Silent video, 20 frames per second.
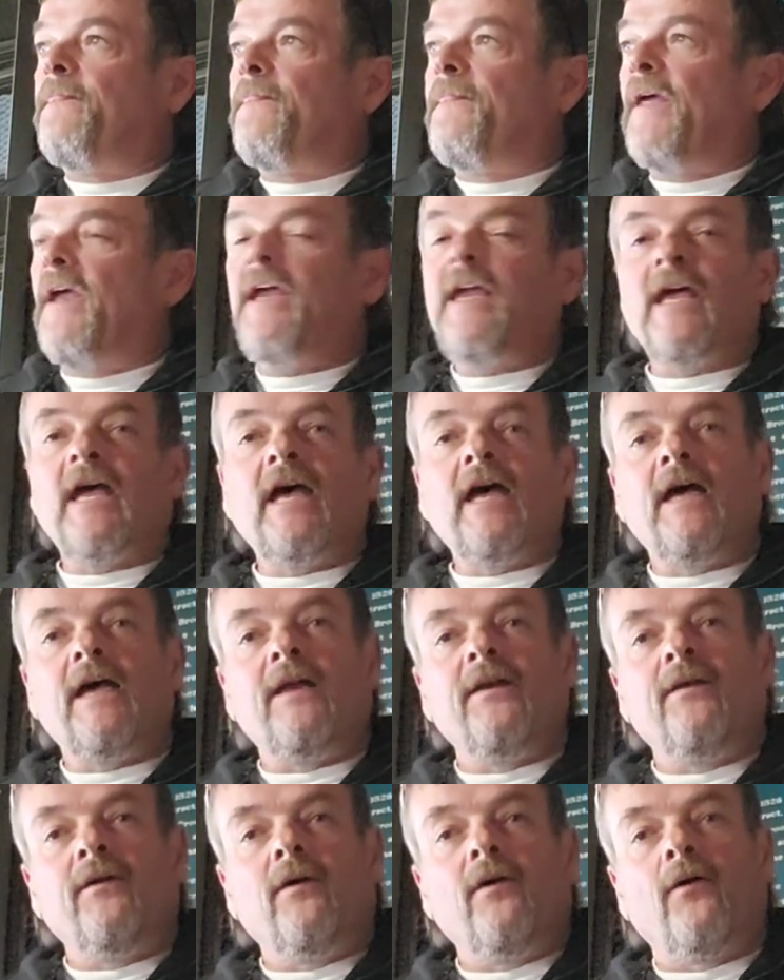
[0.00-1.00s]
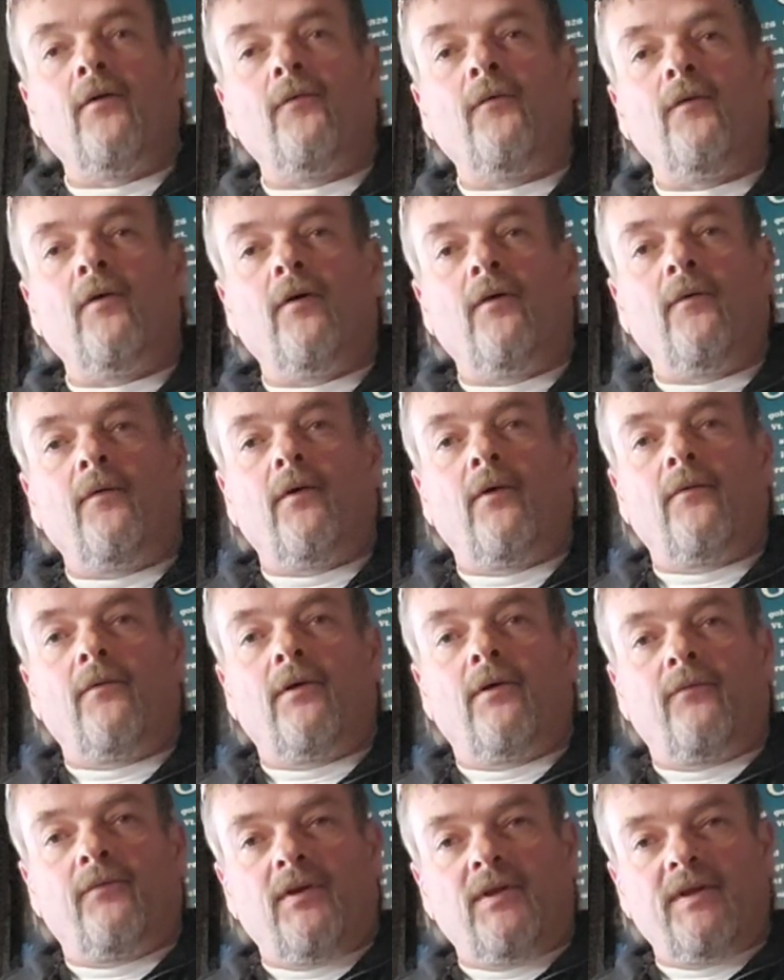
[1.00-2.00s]
They had
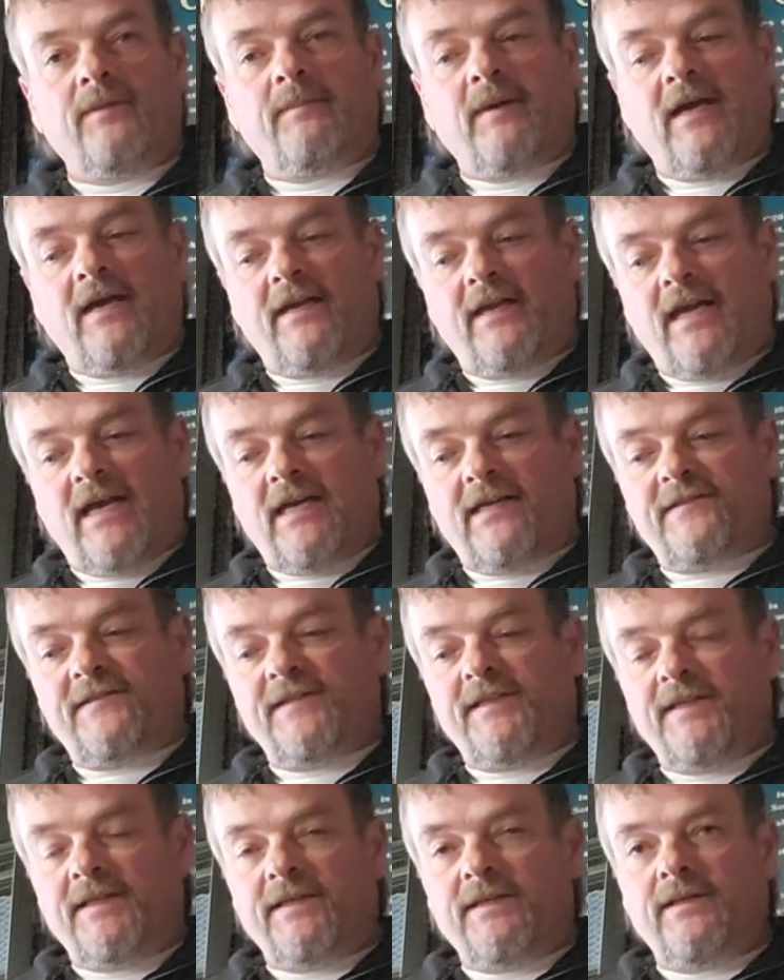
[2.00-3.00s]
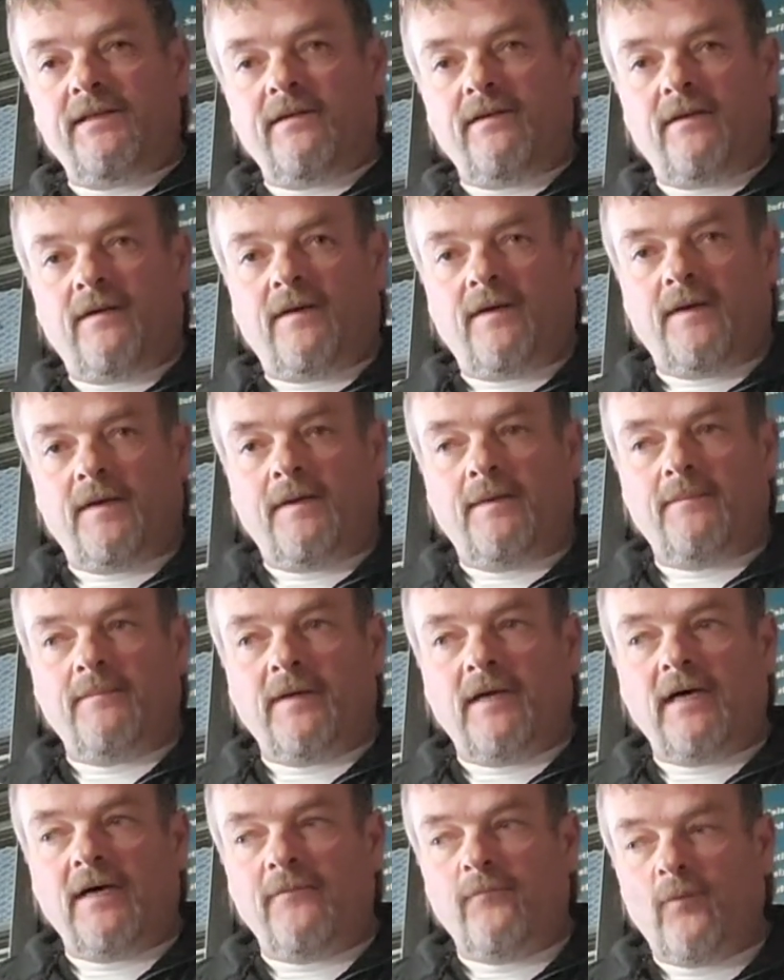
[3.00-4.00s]
a really bad accident
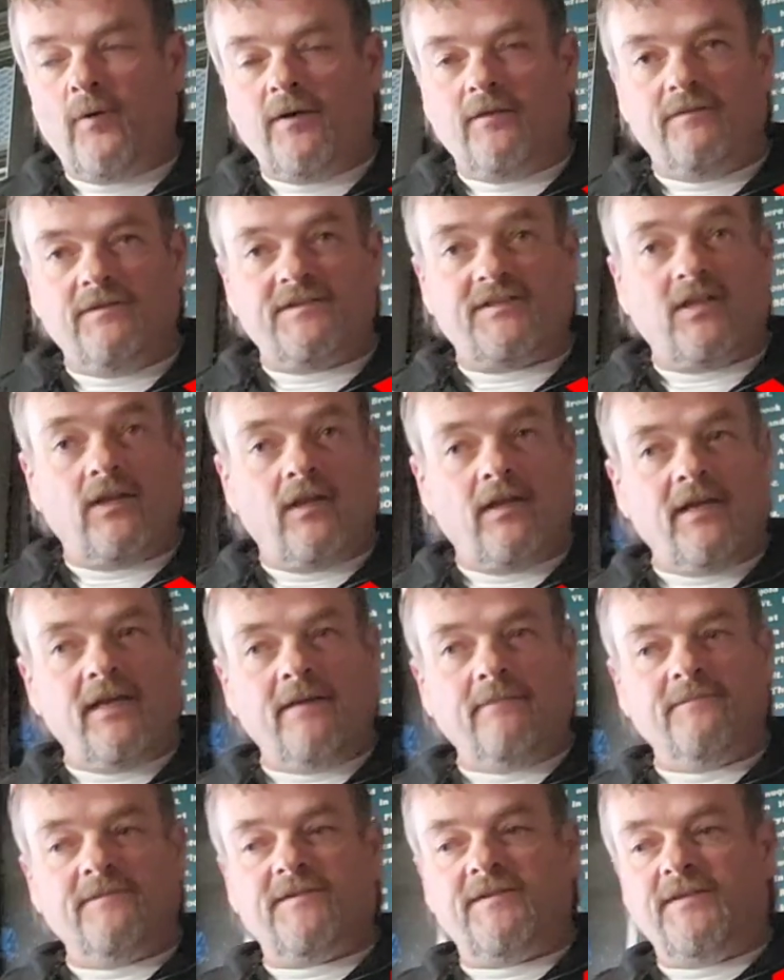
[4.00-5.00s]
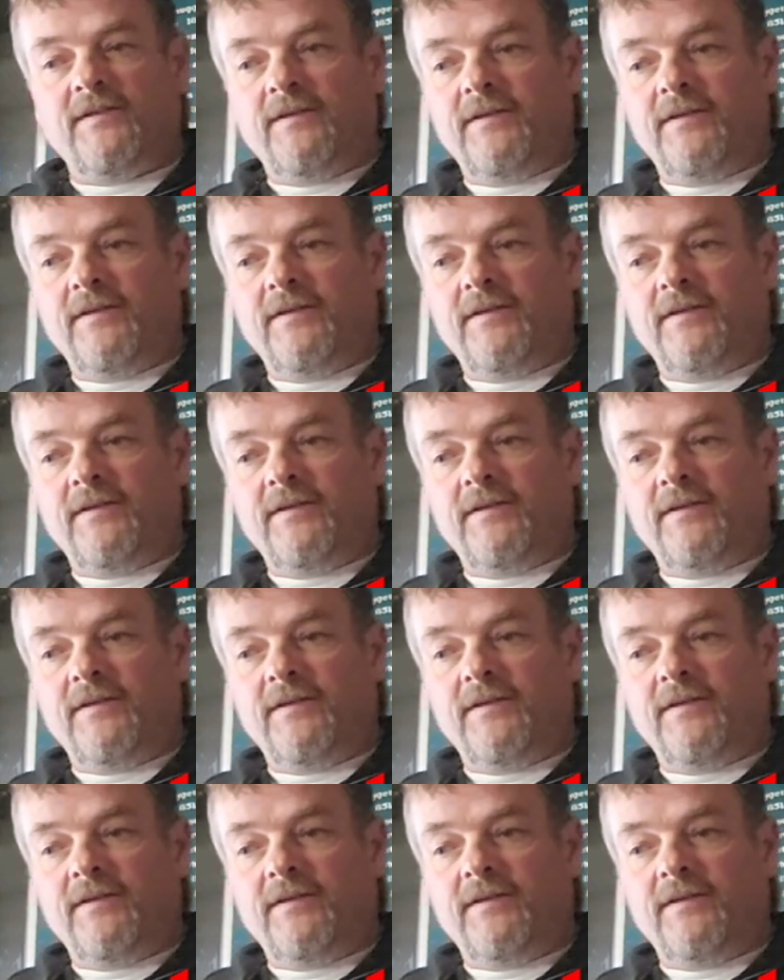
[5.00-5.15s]
on one of his claims.